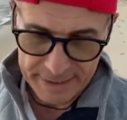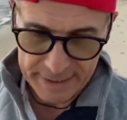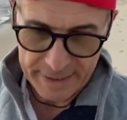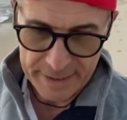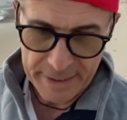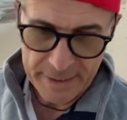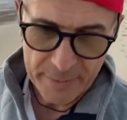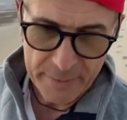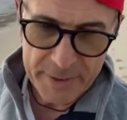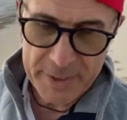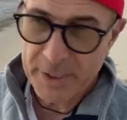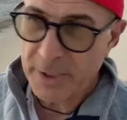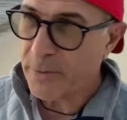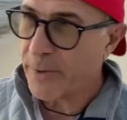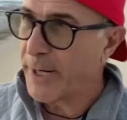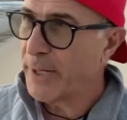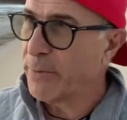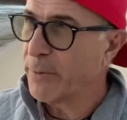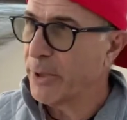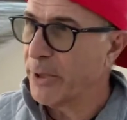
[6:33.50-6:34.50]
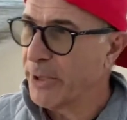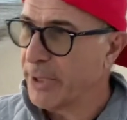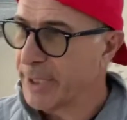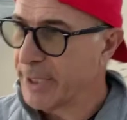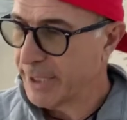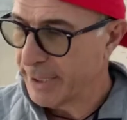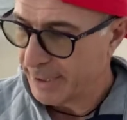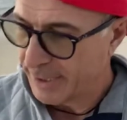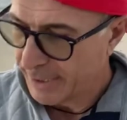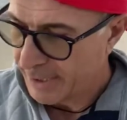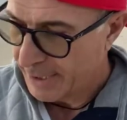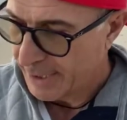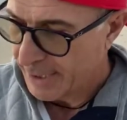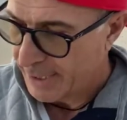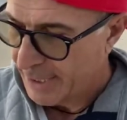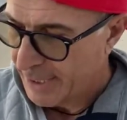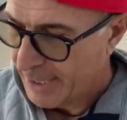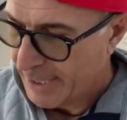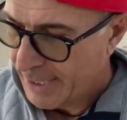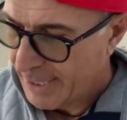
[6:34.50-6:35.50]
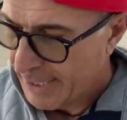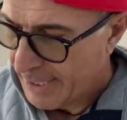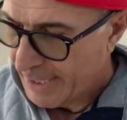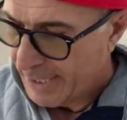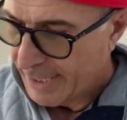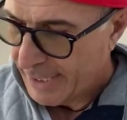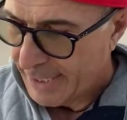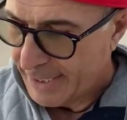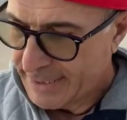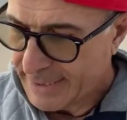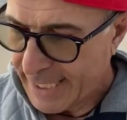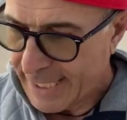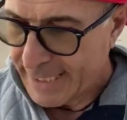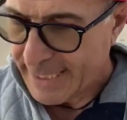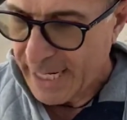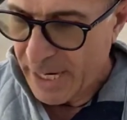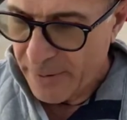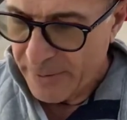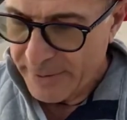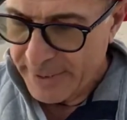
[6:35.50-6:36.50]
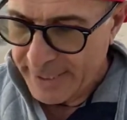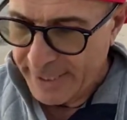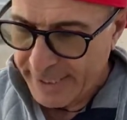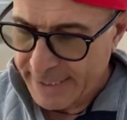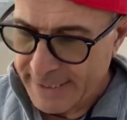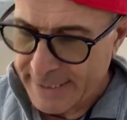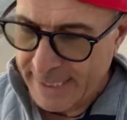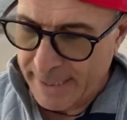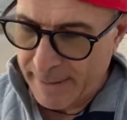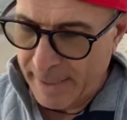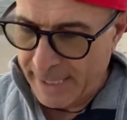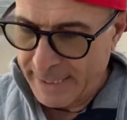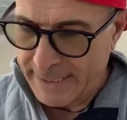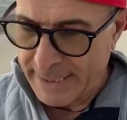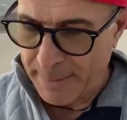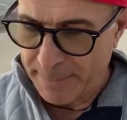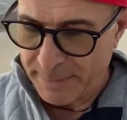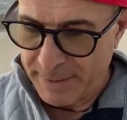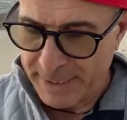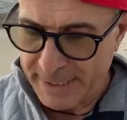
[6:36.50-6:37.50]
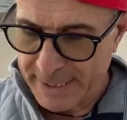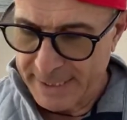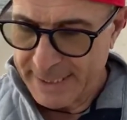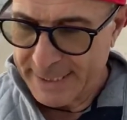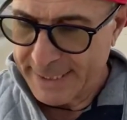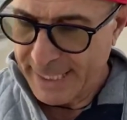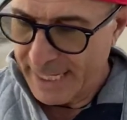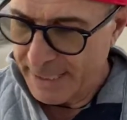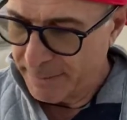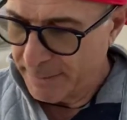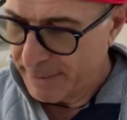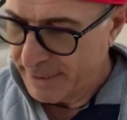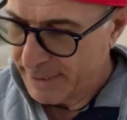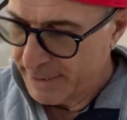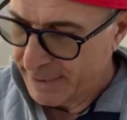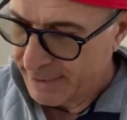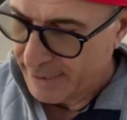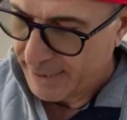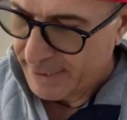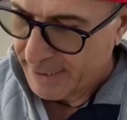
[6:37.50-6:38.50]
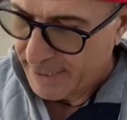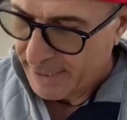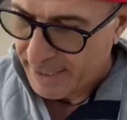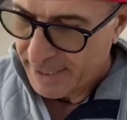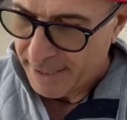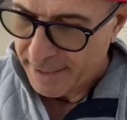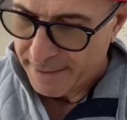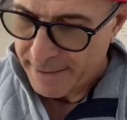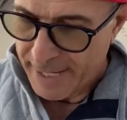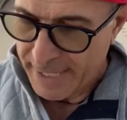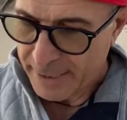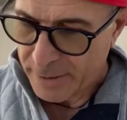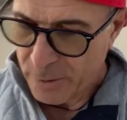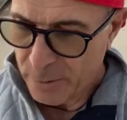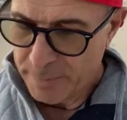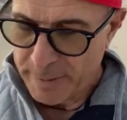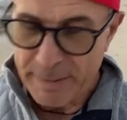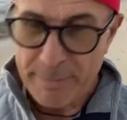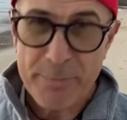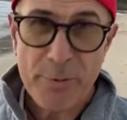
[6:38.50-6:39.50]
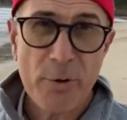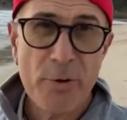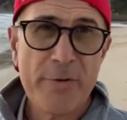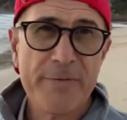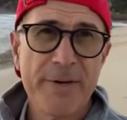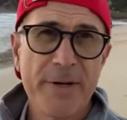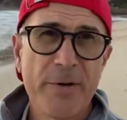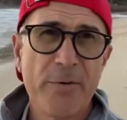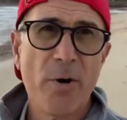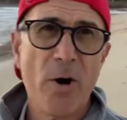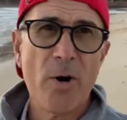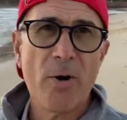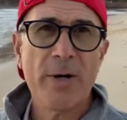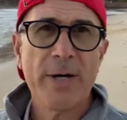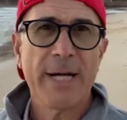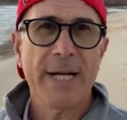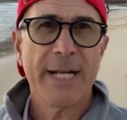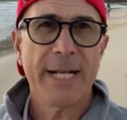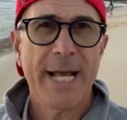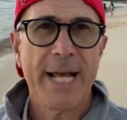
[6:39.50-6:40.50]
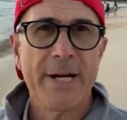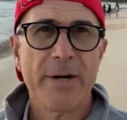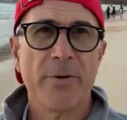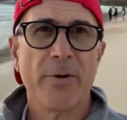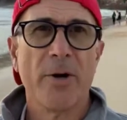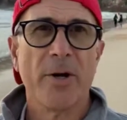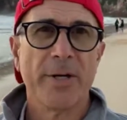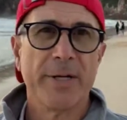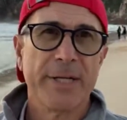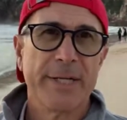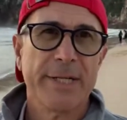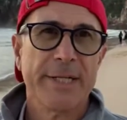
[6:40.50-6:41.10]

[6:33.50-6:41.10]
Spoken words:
which is a Greek word, is a current accepted statement that could be proven wrong later on.